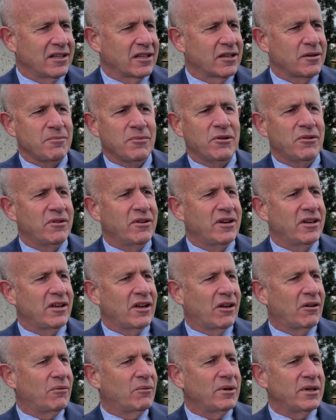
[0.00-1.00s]
community
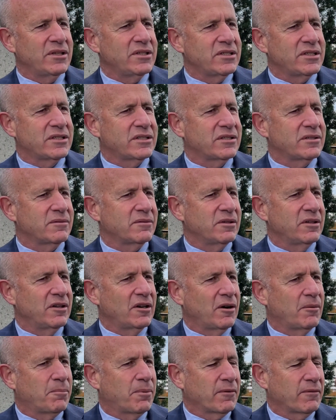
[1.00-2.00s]
always, you
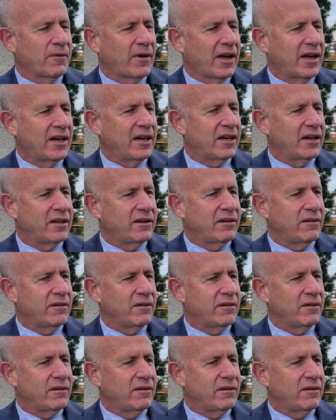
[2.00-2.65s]
know, provided